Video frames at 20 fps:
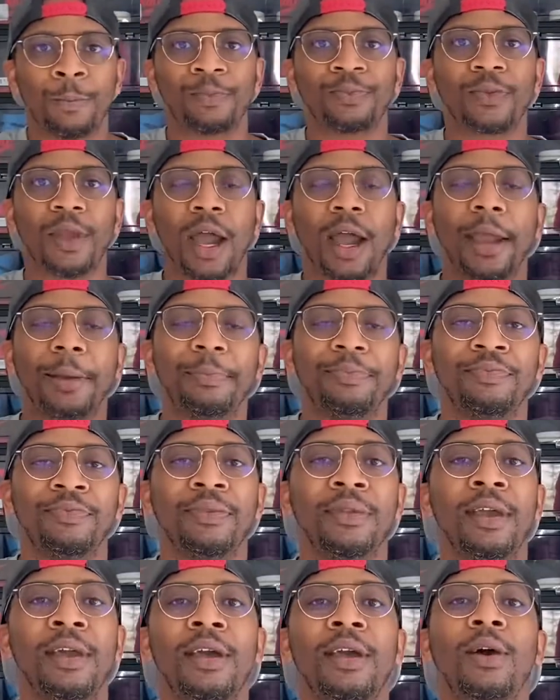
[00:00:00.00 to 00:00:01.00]
right.
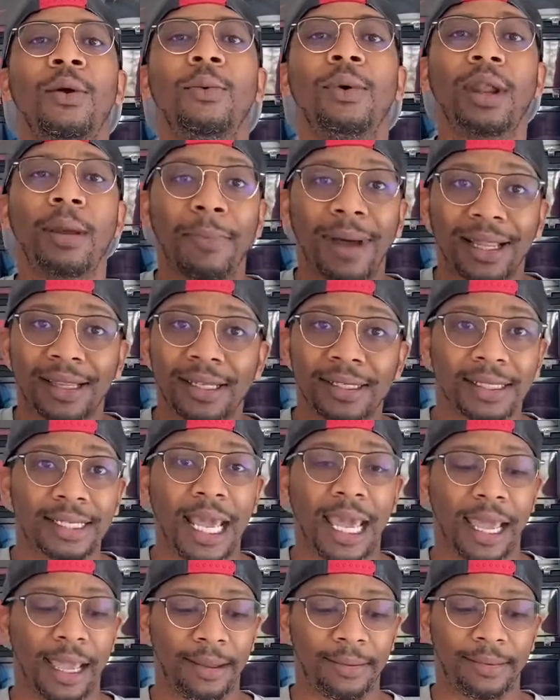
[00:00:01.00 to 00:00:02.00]
What I'm about to
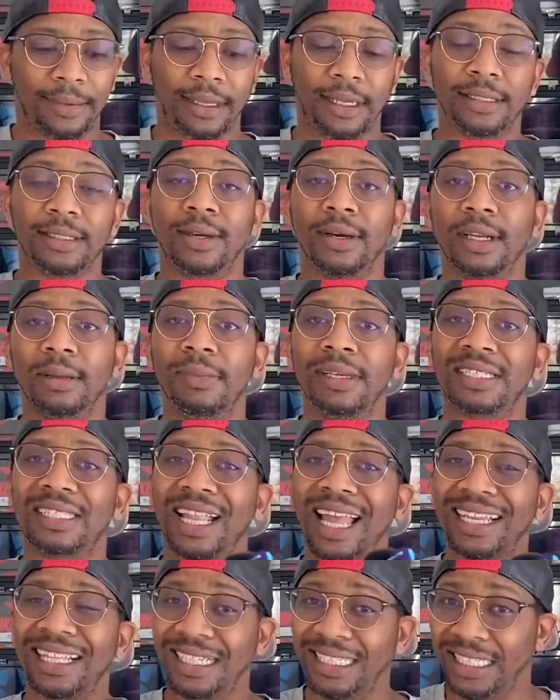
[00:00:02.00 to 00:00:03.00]
say is going to be
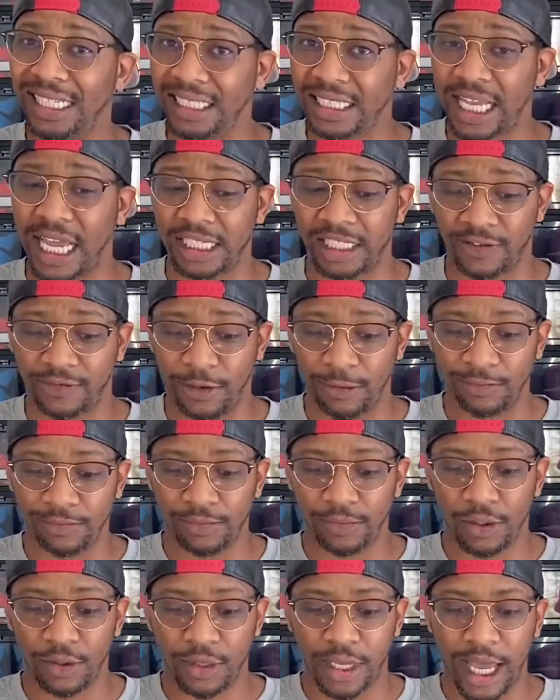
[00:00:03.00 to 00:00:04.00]
slightly distasteful.
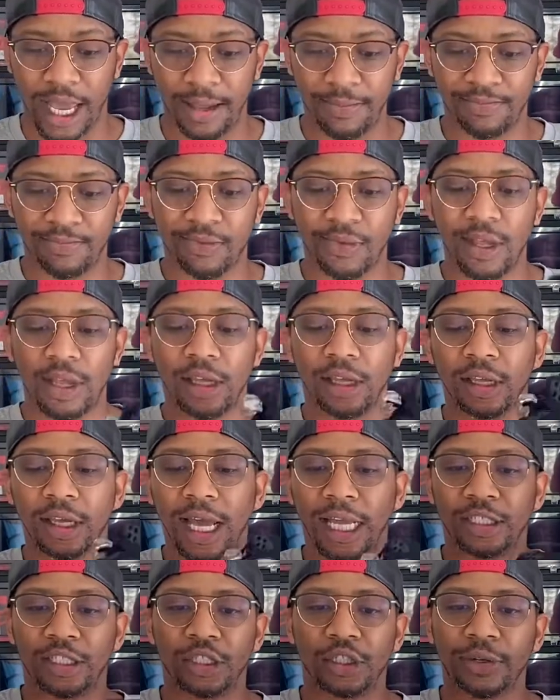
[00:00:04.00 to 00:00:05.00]
Okay. You
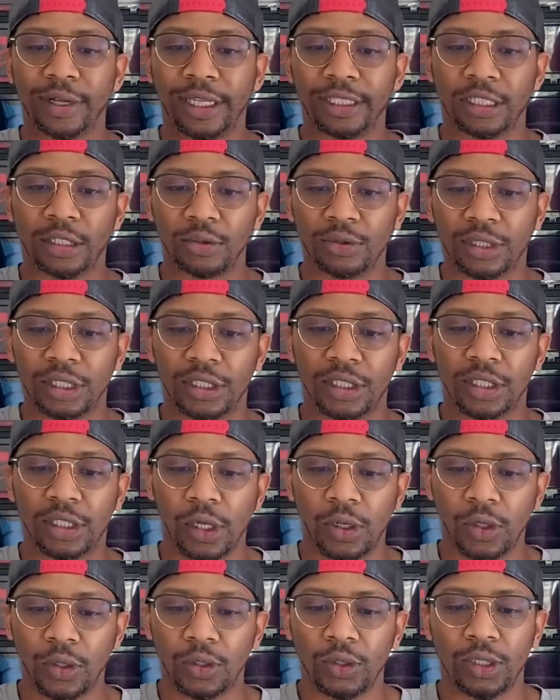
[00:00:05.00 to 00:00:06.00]
got your translucent
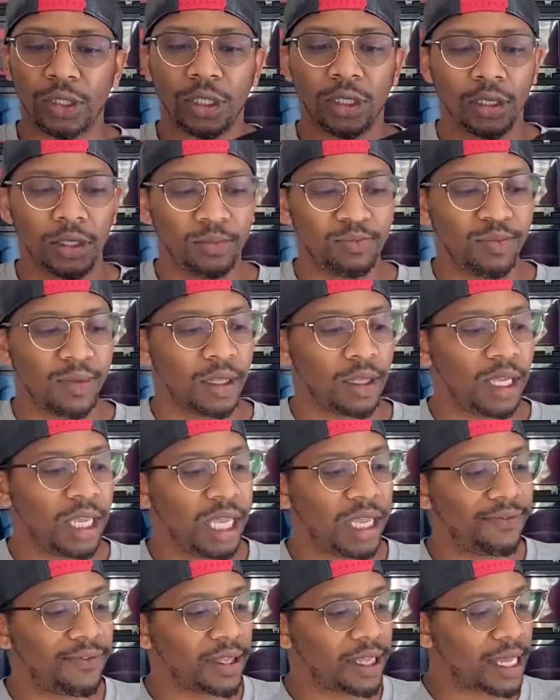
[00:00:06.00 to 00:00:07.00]
soles. You
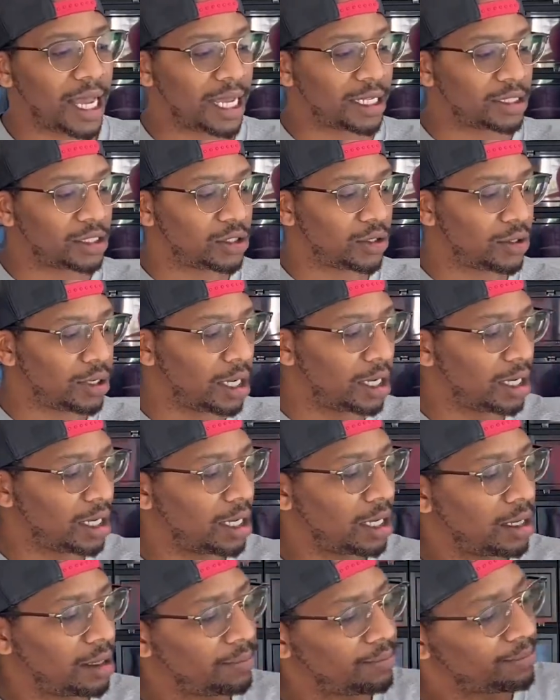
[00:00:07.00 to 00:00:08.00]
even got your
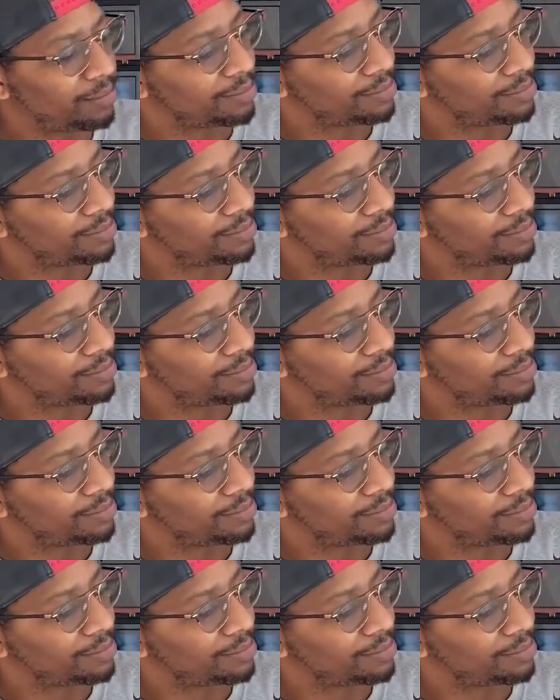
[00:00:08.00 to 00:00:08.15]
um,